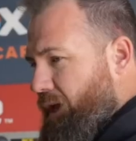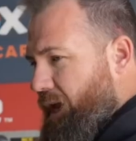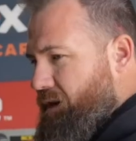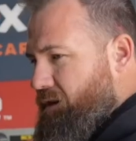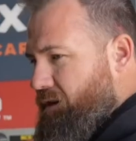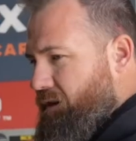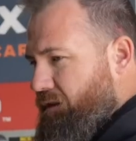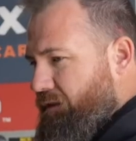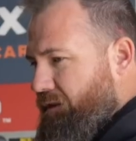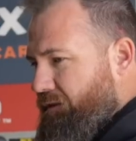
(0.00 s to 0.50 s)
head
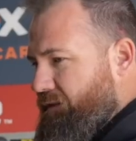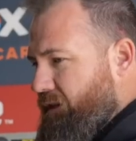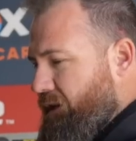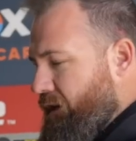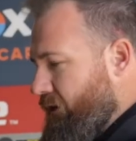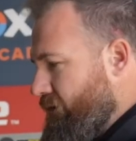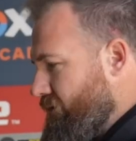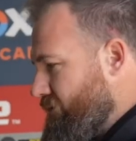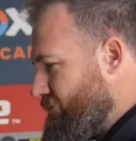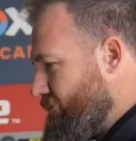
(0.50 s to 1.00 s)
unit that's in
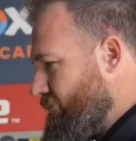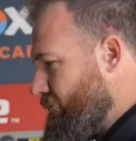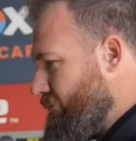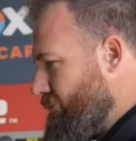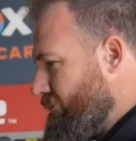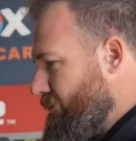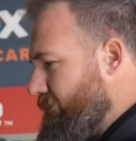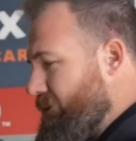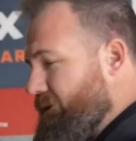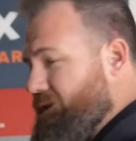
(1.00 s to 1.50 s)
it
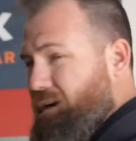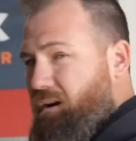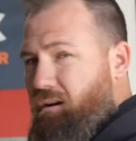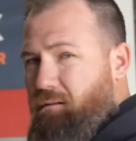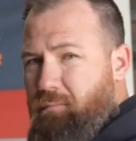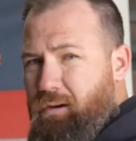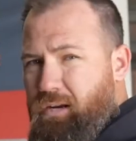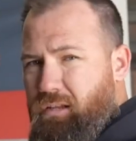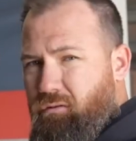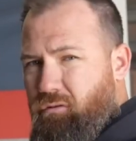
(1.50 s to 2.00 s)
to the
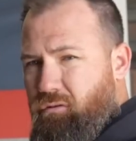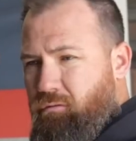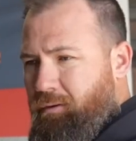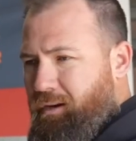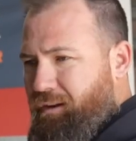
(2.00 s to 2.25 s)
Pajero Mini loom.